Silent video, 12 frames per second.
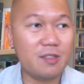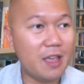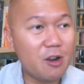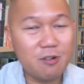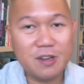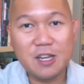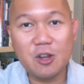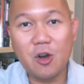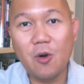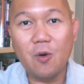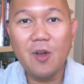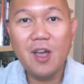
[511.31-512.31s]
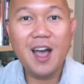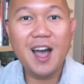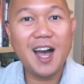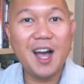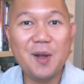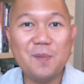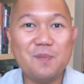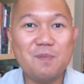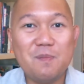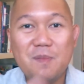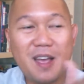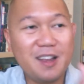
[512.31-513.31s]
They already know,
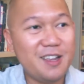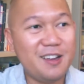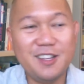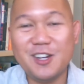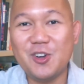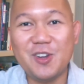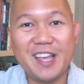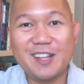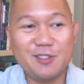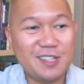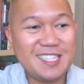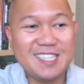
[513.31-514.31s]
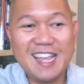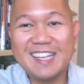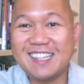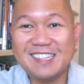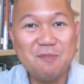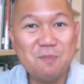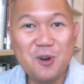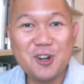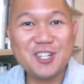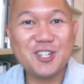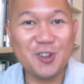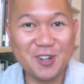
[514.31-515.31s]
like the snakes at the
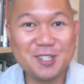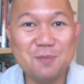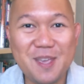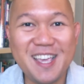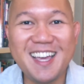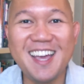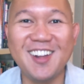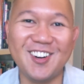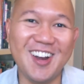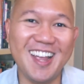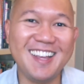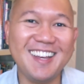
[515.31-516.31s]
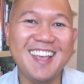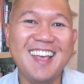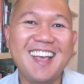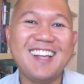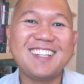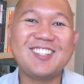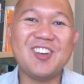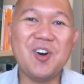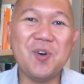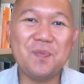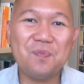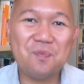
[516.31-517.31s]
bush, so to speak, right?
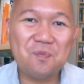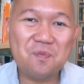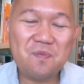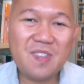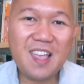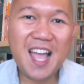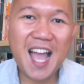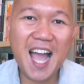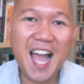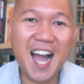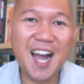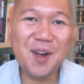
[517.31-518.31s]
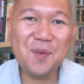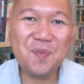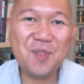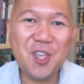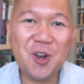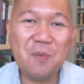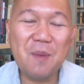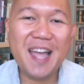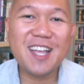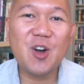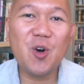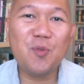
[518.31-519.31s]
So, my
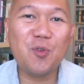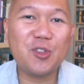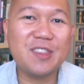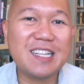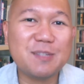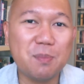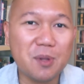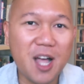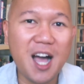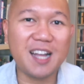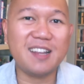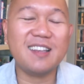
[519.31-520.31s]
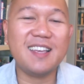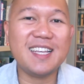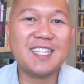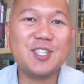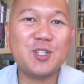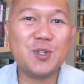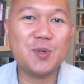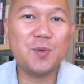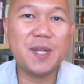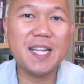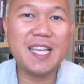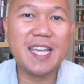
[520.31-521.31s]
goal for this blog is to
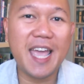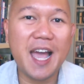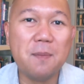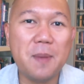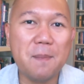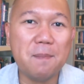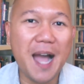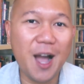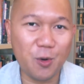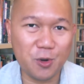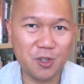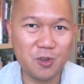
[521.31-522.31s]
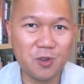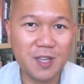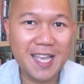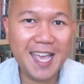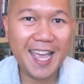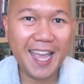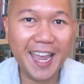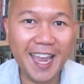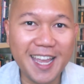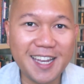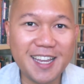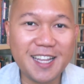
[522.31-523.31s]
really help empower you
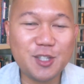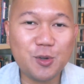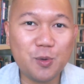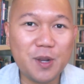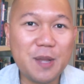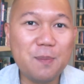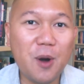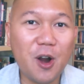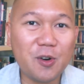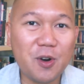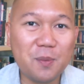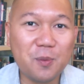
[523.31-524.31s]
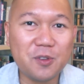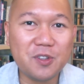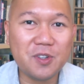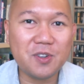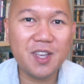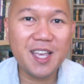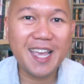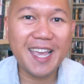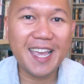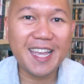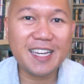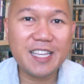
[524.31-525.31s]
and to really partner up with you
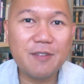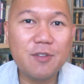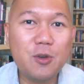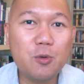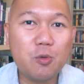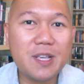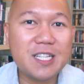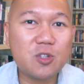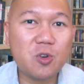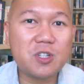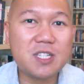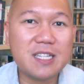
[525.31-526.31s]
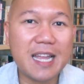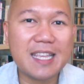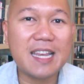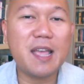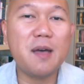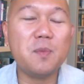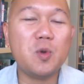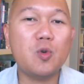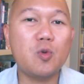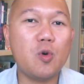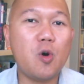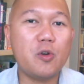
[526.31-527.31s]
and give you resources that can help you
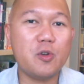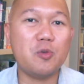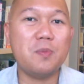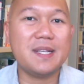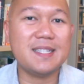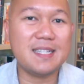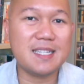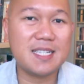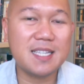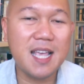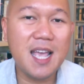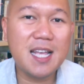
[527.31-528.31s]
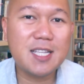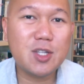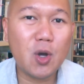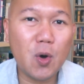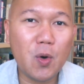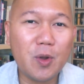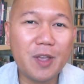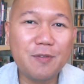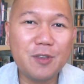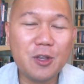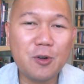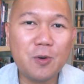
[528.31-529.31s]
grow your business. So
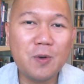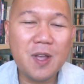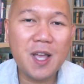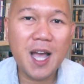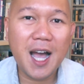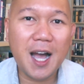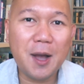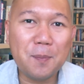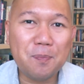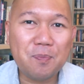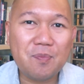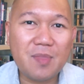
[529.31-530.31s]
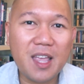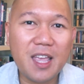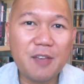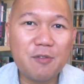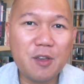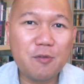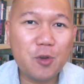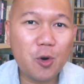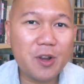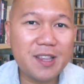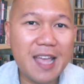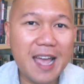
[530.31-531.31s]
if you if
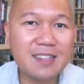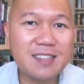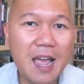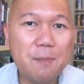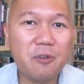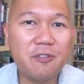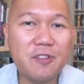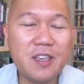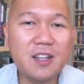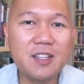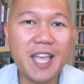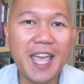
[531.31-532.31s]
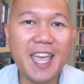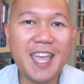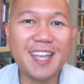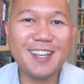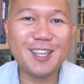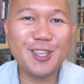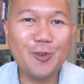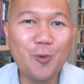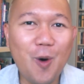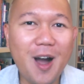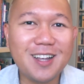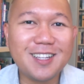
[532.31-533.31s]
you're in that type of field and you
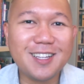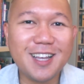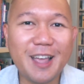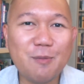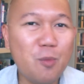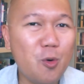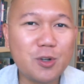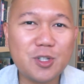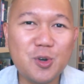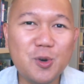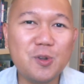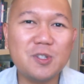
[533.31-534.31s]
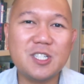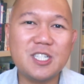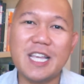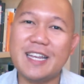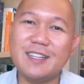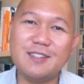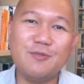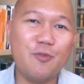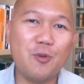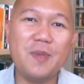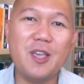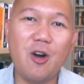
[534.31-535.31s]
want like more tools, and
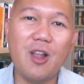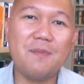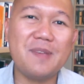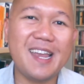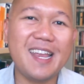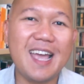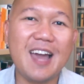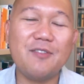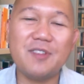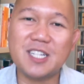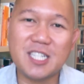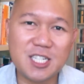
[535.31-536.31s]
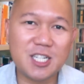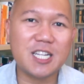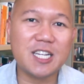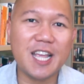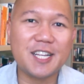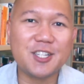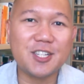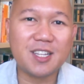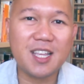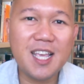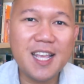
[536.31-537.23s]
for me, all I'm getting out of it is just a connection.